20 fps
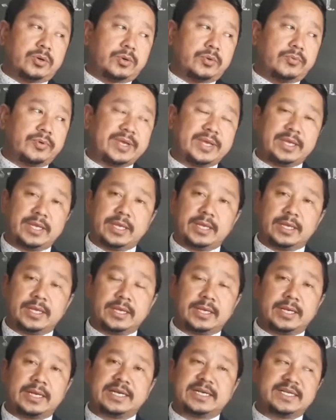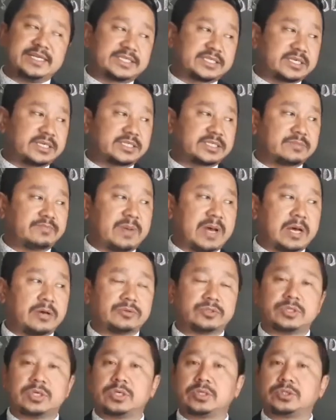we discussed
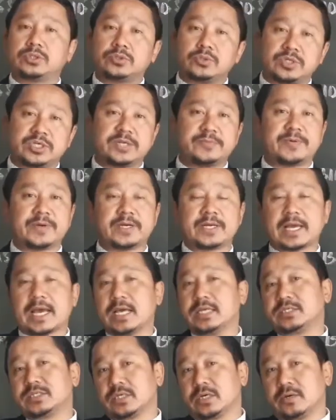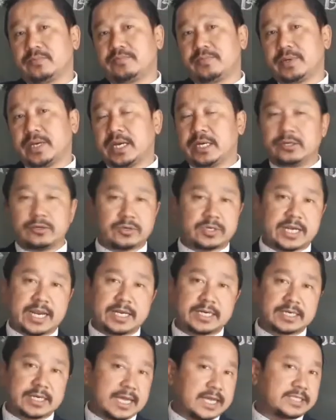about two different kinds of
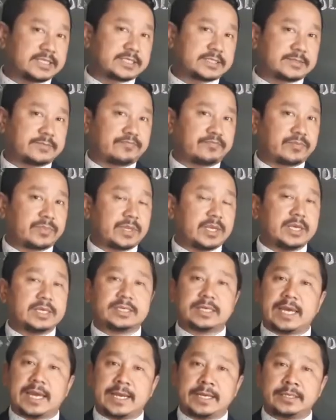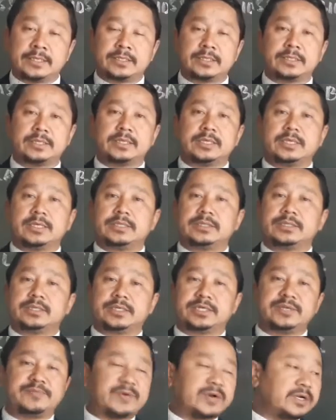endocrine glands and the
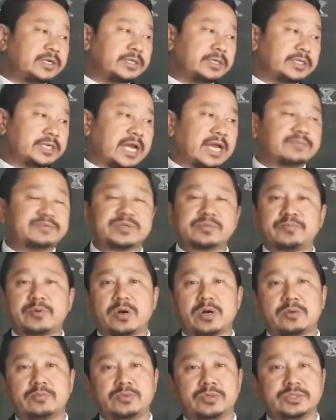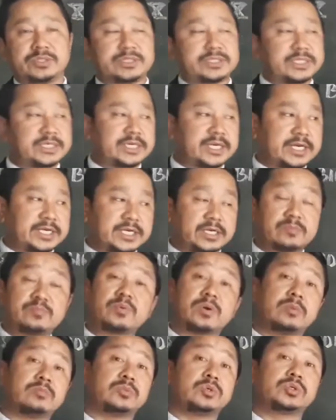different types of hormones secreted
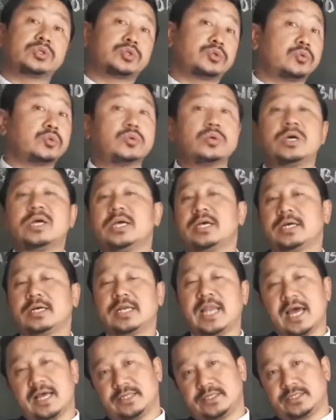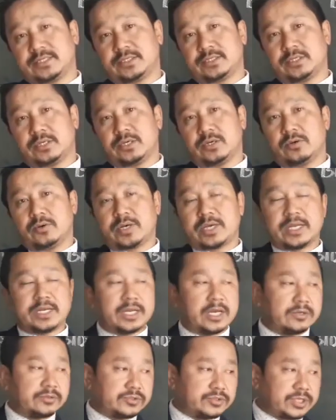from those two glands. Okay,
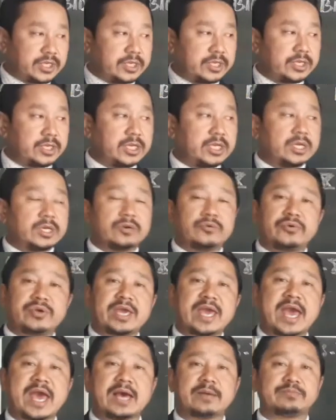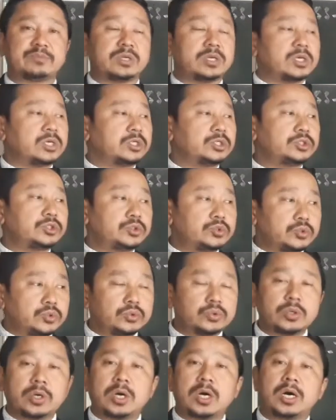now today we have
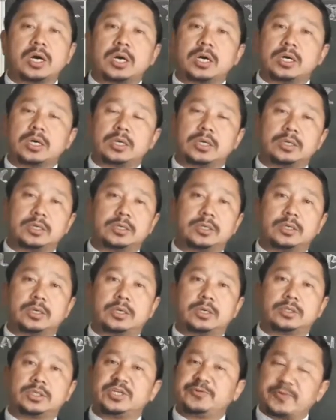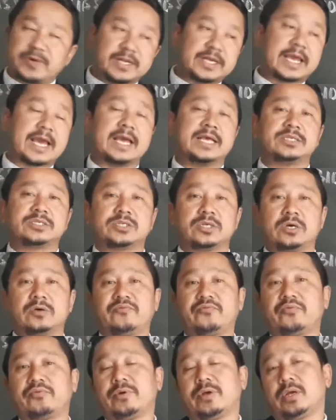two different kinds
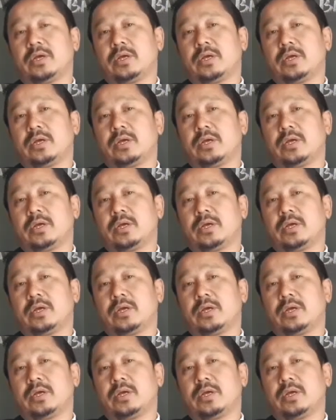of